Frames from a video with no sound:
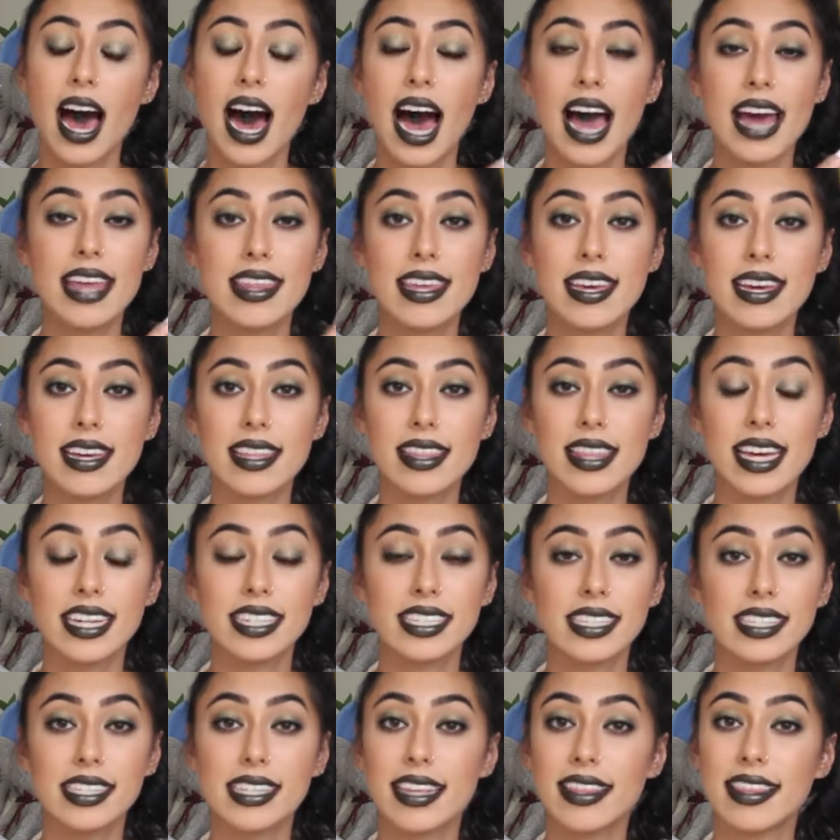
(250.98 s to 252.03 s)
I think they
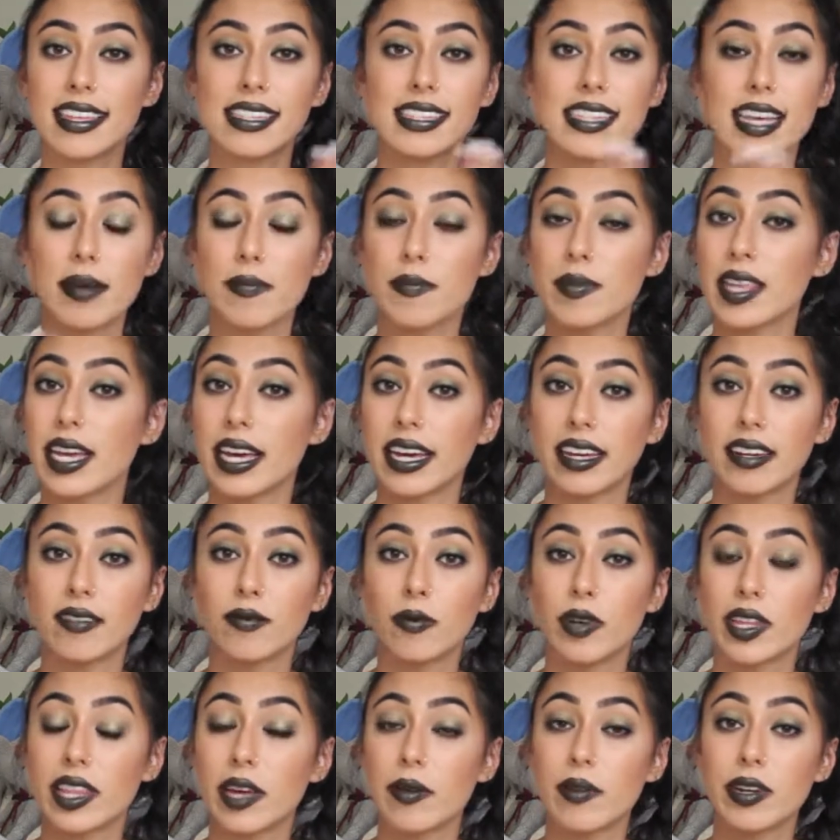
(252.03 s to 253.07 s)
just did the same thing.
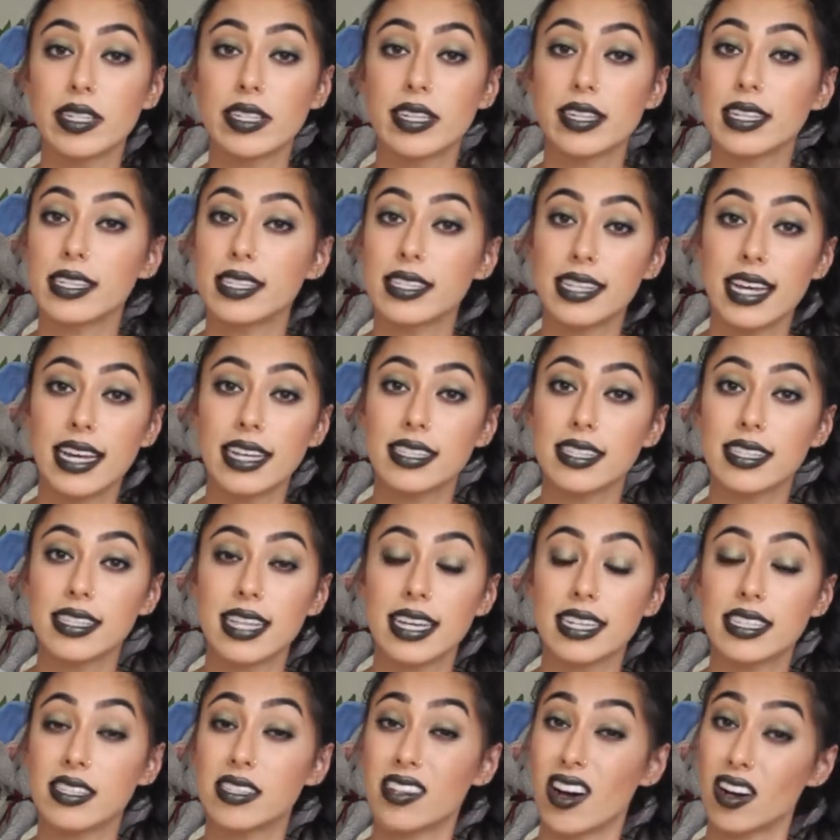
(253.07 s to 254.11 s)
When they went to the States,
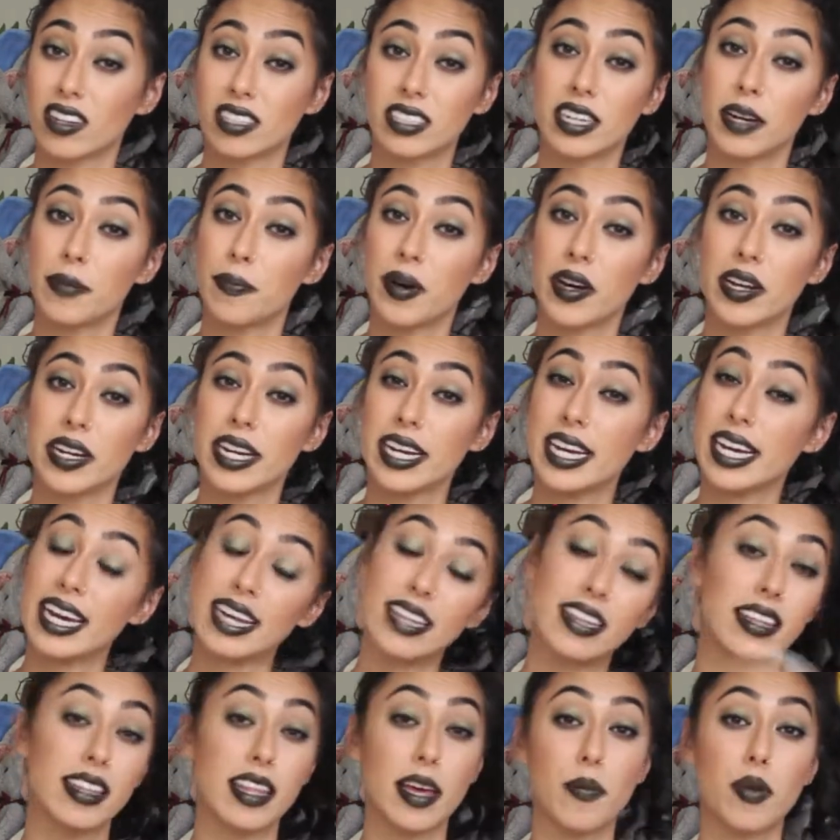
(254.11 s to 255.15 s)
they stocked up on it,
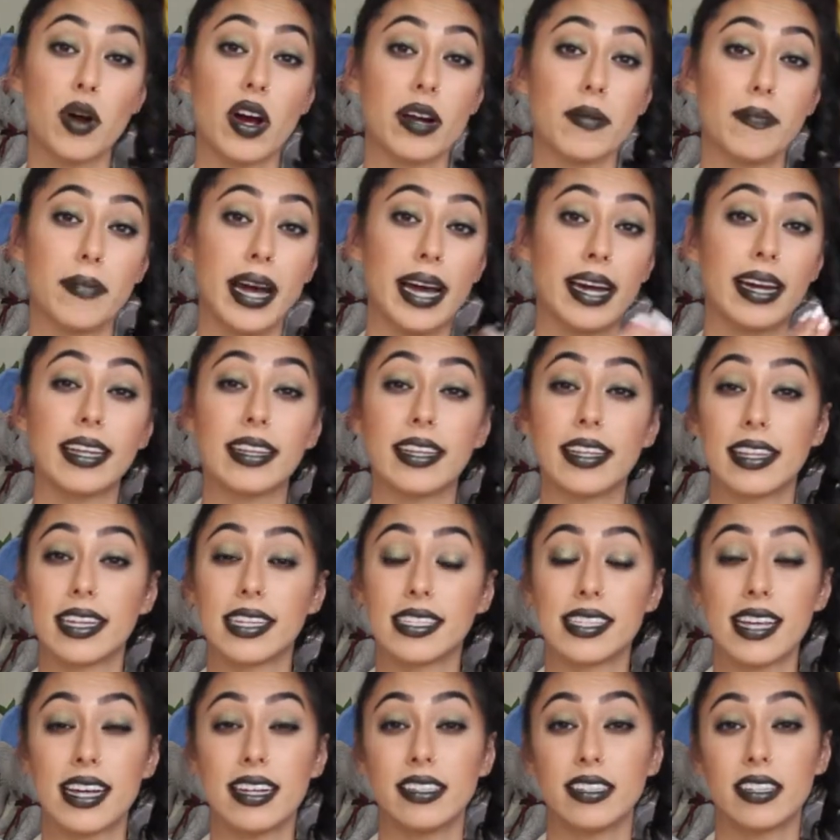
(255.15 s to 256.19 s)
and then they brought it back, and then they
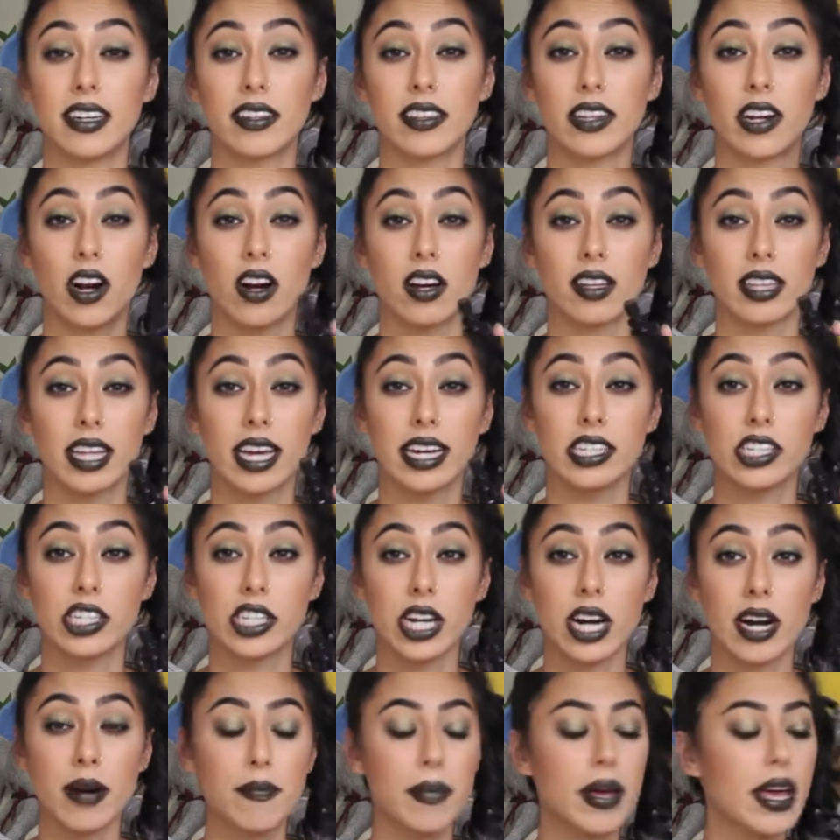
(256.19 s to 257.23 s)
sell it on their online
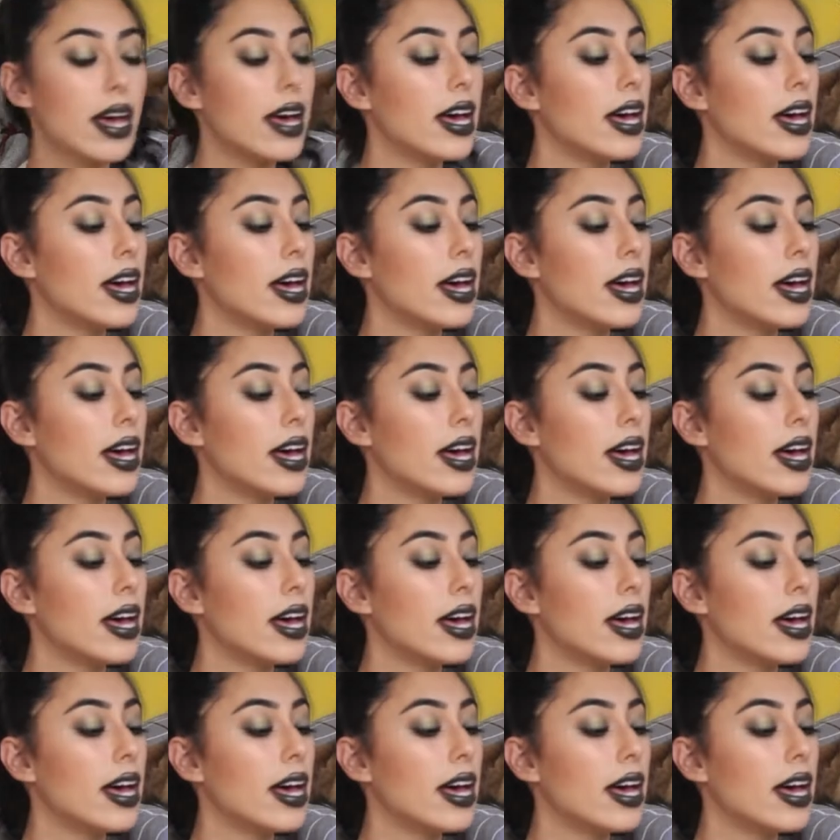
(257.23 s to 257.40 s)
shop.